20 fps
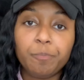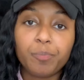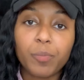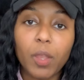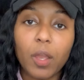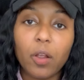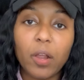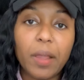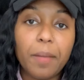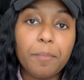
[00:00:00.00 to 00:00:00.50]

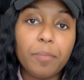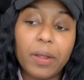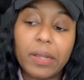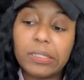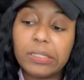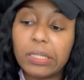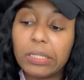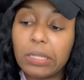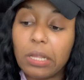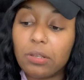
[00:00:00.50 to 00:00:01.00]
or
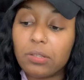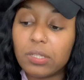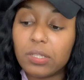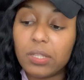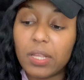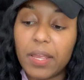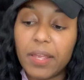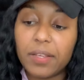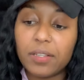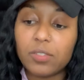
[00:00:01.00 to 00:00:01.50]
embracing those
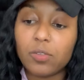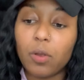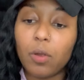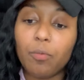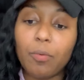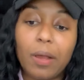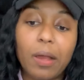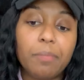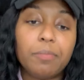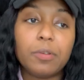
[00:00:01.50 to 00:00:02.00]
things, or
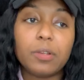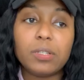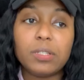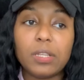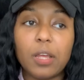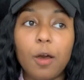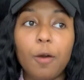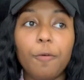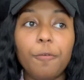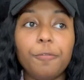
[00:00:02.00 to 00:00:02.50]
rob
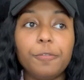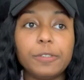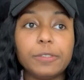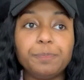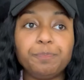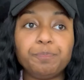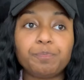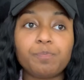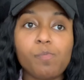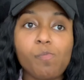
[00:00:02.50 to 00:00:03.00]
yourself
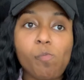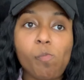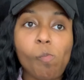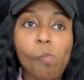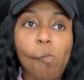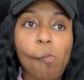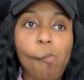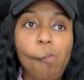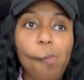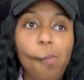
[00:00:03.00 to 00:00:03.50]

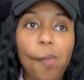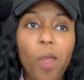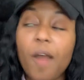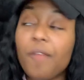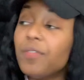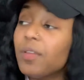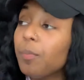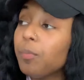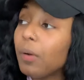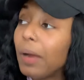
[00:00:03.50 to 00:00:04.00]

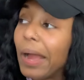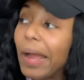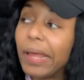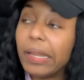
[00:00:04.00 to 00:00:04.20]
of the pride